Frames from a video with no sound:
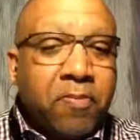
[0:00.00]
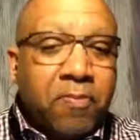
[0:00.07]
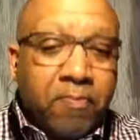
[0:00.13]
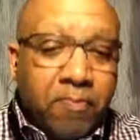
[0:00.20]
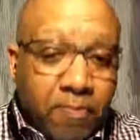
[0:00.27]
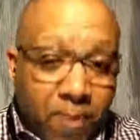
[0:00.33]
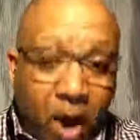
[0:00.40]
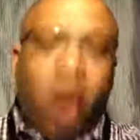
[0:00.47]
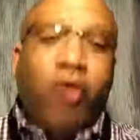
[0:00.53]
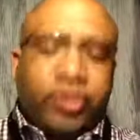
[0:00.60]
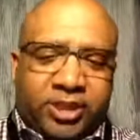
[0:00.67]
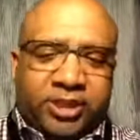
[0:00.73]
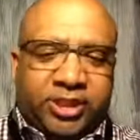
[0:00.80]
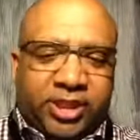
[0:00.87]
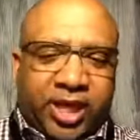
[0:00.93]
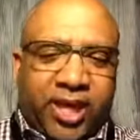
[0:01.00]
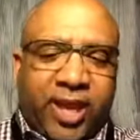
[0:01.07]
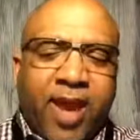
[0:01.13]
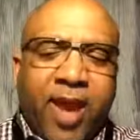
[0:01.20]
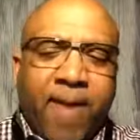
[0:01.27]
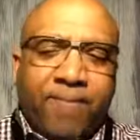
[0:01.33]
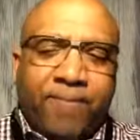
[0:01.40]
mercy
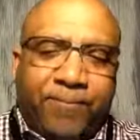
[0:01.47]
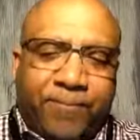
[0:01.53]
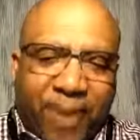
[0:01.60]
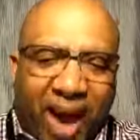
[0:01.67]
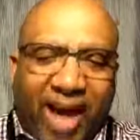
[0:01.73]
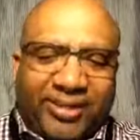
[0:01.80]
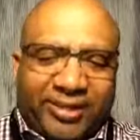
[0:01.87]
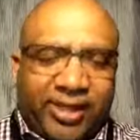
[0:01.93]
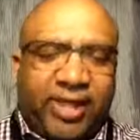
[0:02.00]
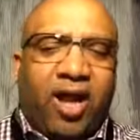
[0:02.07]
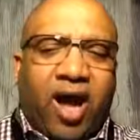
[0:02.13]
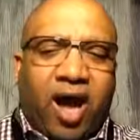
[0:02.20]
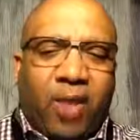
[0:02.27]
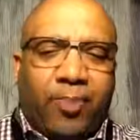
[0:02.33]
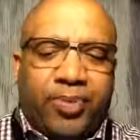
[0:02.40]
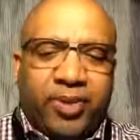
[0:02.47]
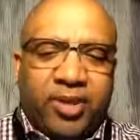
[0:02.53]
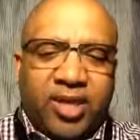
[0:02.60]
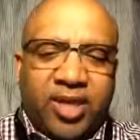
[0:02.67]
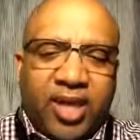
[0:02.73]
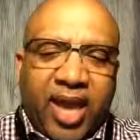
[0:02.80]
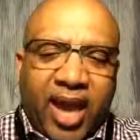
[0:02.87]
backs it up
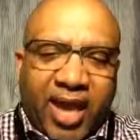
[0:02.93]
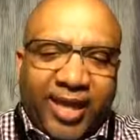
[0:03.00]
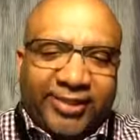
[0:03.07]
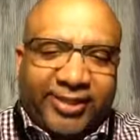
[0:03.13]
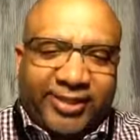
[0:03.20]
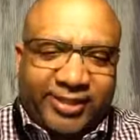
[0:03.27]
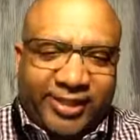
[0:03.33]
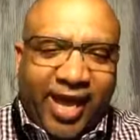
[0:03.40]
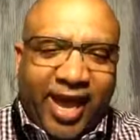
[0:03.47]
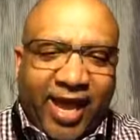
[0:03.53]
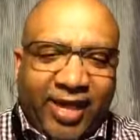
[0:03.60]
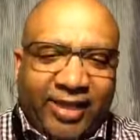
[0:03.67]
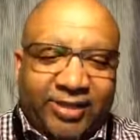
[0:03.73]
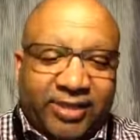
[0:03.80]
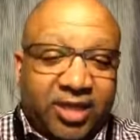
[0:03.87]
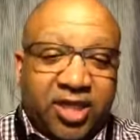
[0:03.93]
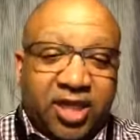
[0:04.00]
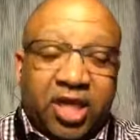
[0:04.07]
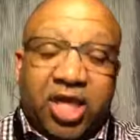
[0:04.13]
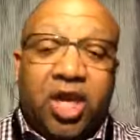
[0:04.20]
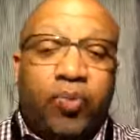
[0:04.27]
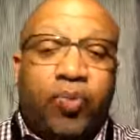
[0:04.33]
and says
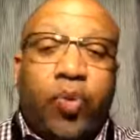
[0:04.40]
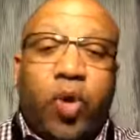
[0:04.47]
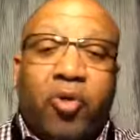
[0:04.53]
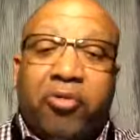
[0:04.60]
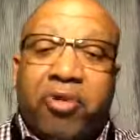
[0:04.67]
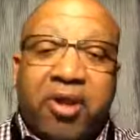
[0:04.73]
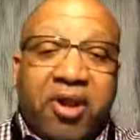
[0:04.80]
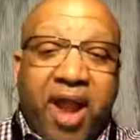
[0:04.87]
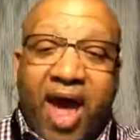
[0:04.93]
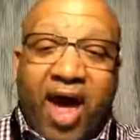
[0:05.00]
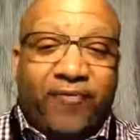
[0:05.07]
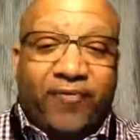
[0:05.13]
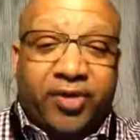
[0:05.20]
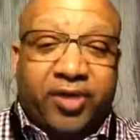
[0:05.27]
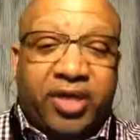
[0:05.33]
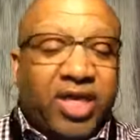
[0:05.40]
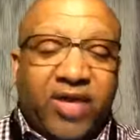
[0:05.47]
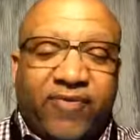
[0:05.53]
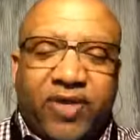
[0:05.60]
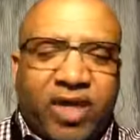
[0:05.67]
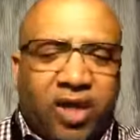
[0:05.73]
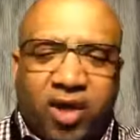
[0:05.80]
it will never
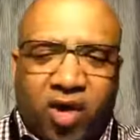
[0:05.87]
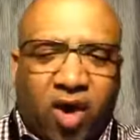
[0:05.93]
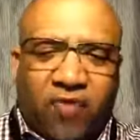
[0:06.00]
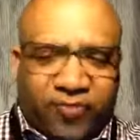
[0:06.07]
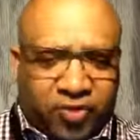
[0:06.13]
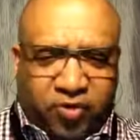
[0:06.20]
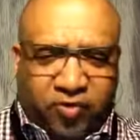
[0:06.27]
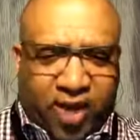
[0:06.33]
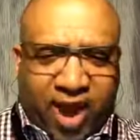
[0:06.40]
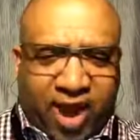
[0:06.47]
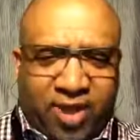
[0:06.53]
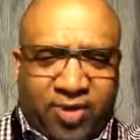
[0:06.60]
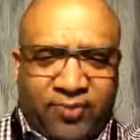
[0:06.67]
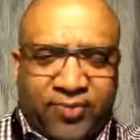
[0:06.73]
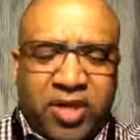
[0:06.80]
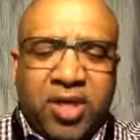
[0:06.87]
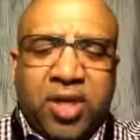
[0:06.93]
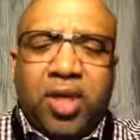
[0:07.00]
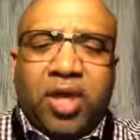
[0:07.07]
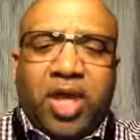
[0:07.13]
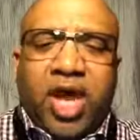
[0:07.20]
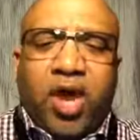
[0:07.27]
even get off the ground.
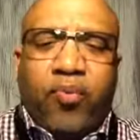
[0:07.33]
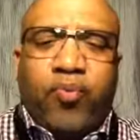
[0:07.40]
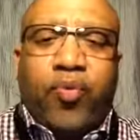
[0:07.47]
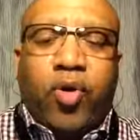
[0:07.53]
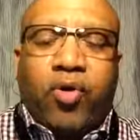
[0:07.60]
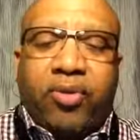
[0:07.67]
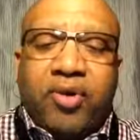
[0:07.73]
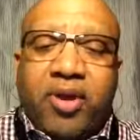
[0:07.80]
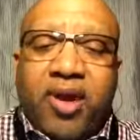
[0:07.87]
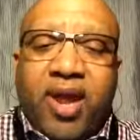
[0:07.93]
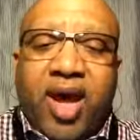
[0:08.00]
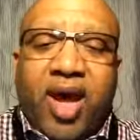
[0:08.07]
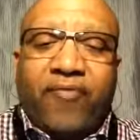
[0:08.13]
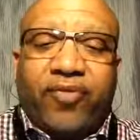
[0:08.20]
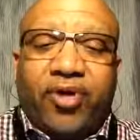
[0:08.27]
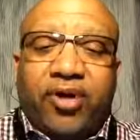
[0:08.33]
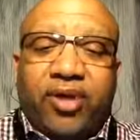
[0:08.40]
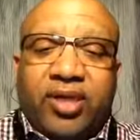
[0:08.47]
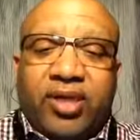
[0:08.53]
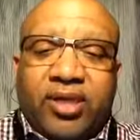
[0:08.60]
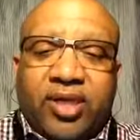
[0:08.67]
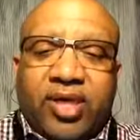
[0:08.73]
It will
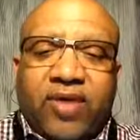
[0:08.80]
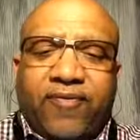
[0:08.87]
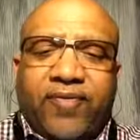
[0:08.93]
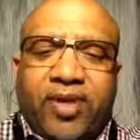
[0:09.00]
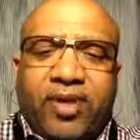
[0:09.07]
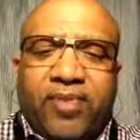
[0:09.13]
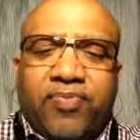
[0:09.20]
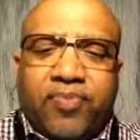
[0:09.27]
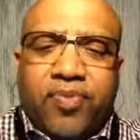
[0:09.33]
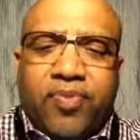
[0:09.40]
never even